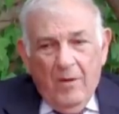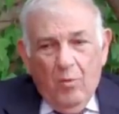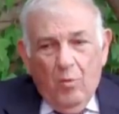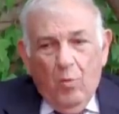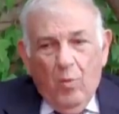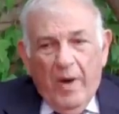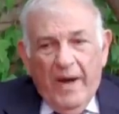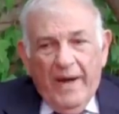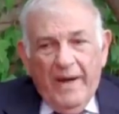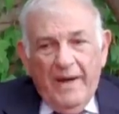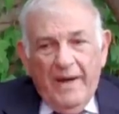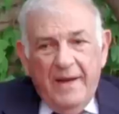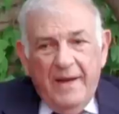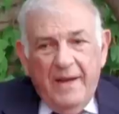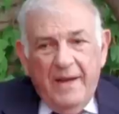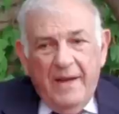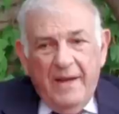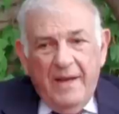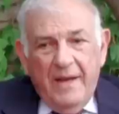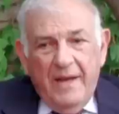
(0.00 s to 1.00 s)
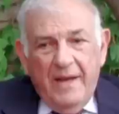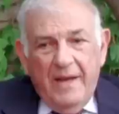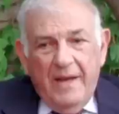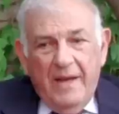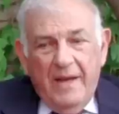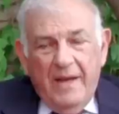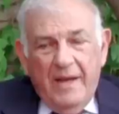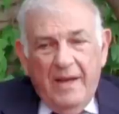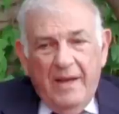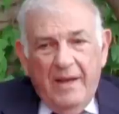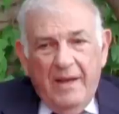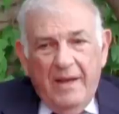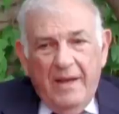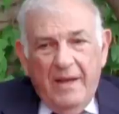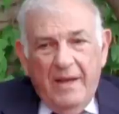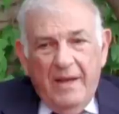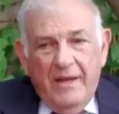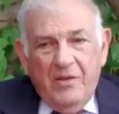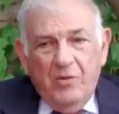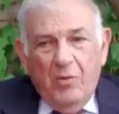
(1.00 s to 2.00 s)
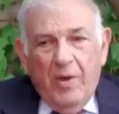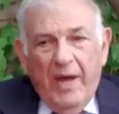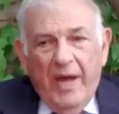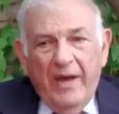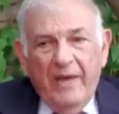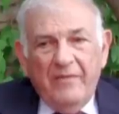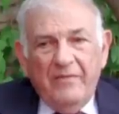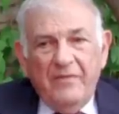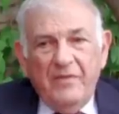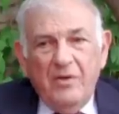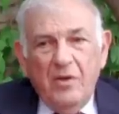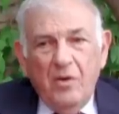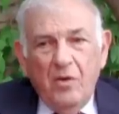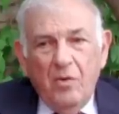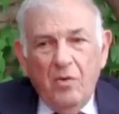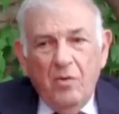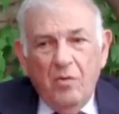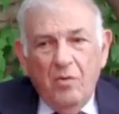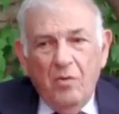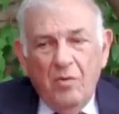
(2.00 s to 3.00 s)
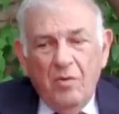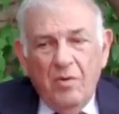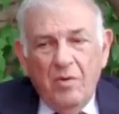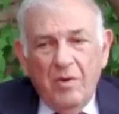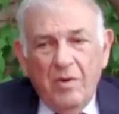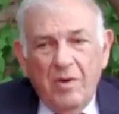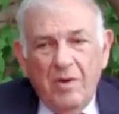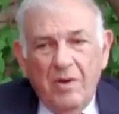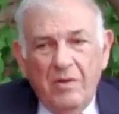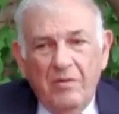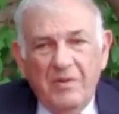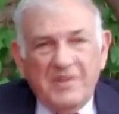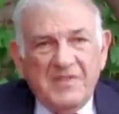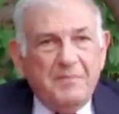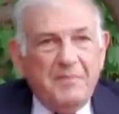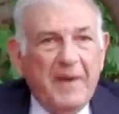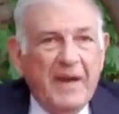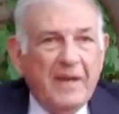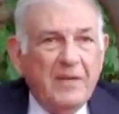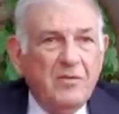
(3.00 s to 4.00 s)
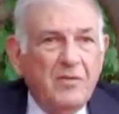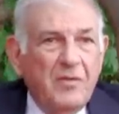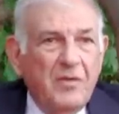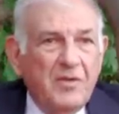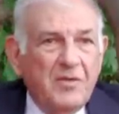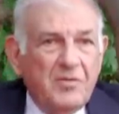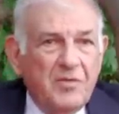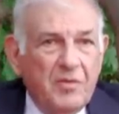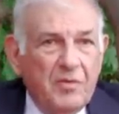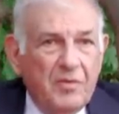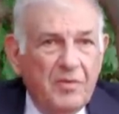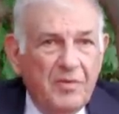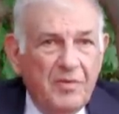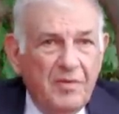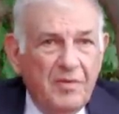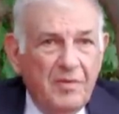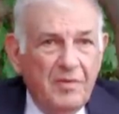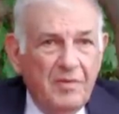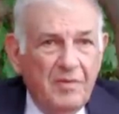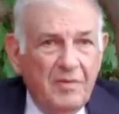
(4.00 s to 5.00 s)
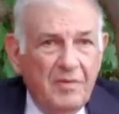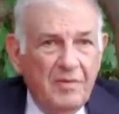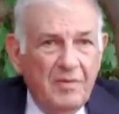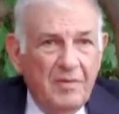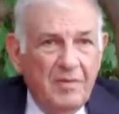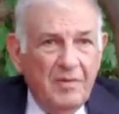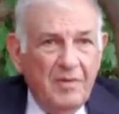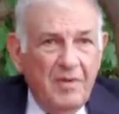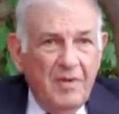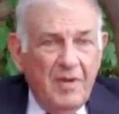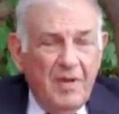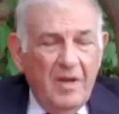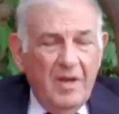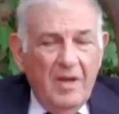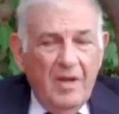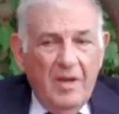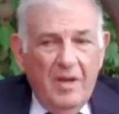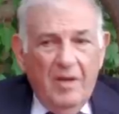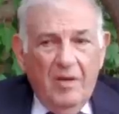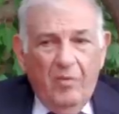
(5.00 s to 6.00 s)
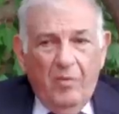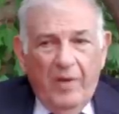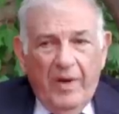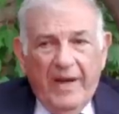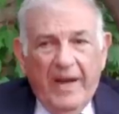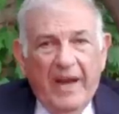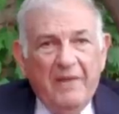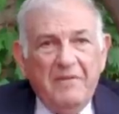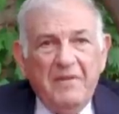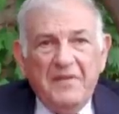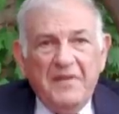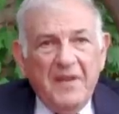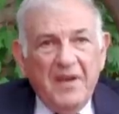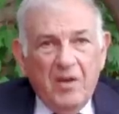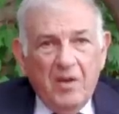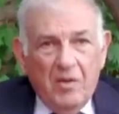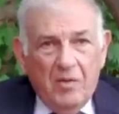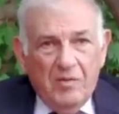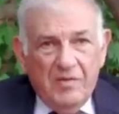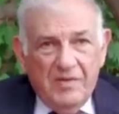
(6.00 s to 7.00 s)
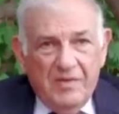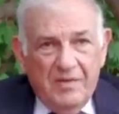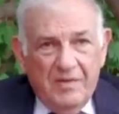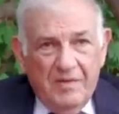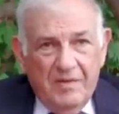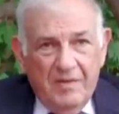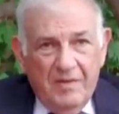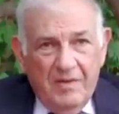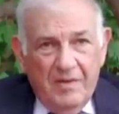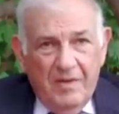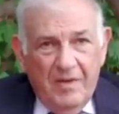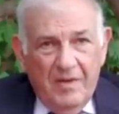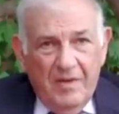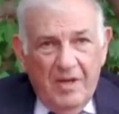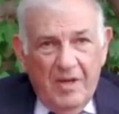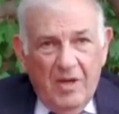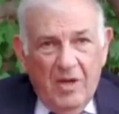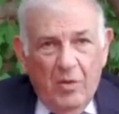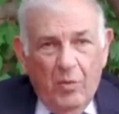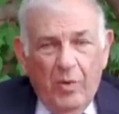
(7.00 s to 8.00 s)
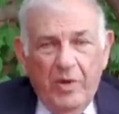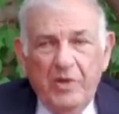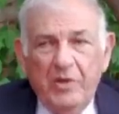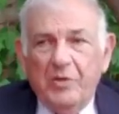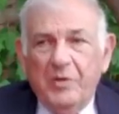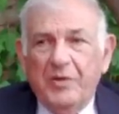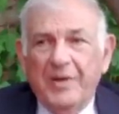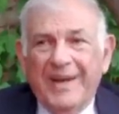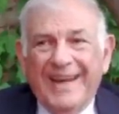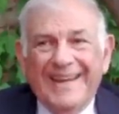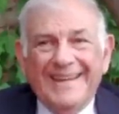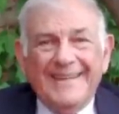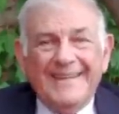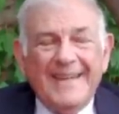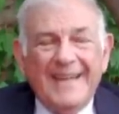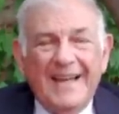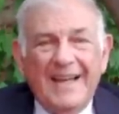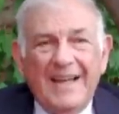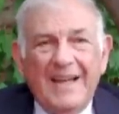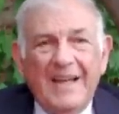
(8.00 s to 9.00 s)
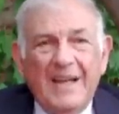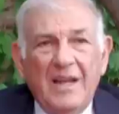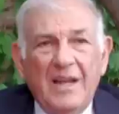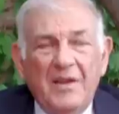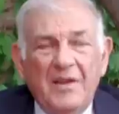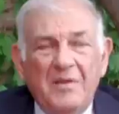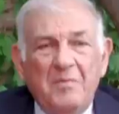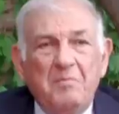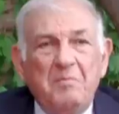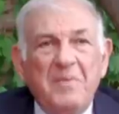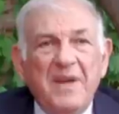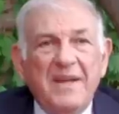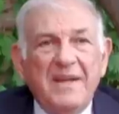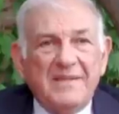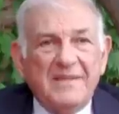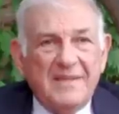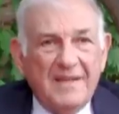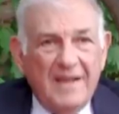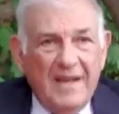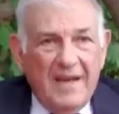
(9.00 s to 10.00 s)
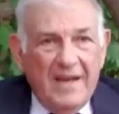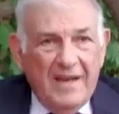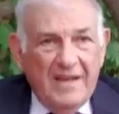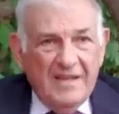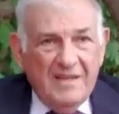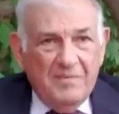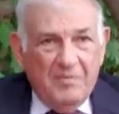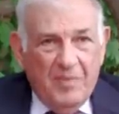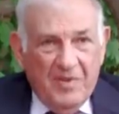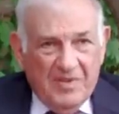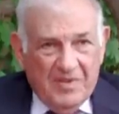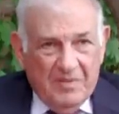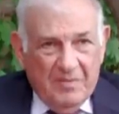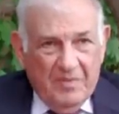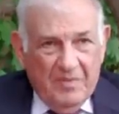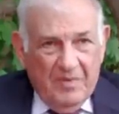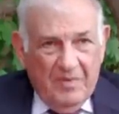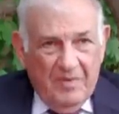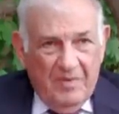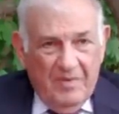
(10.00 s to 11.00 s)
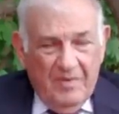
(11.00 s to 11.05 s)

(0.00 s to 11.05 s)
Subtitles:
When you have no respect to the truth, when everything goes, when you can tell the biggest lies possible,